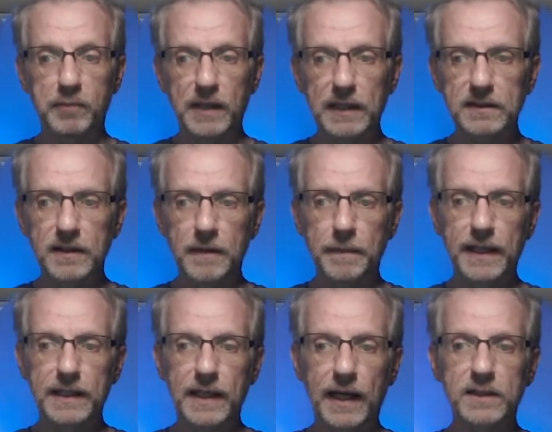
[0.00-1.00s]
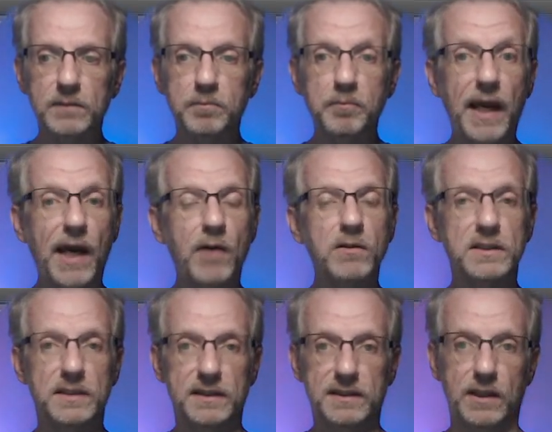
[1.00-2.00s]
but it hasn't
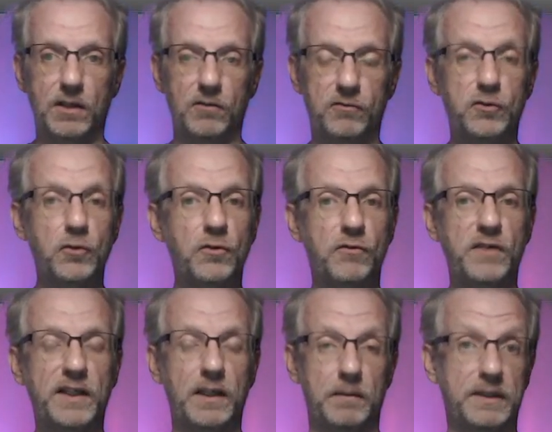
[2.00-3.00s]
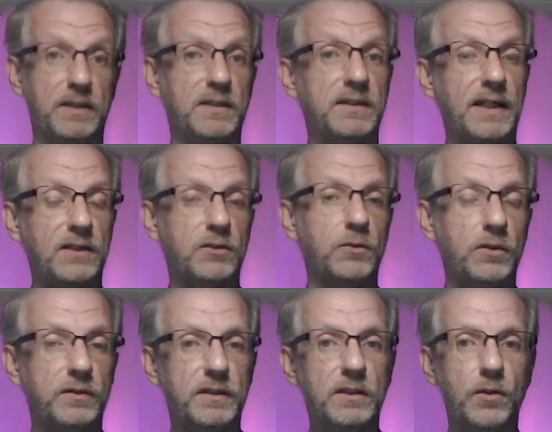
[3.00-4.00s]
parented itself to the figure because DAZ Studio
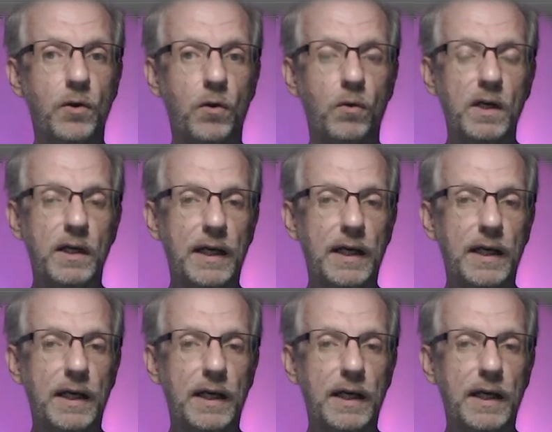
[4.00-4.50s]
didn't know,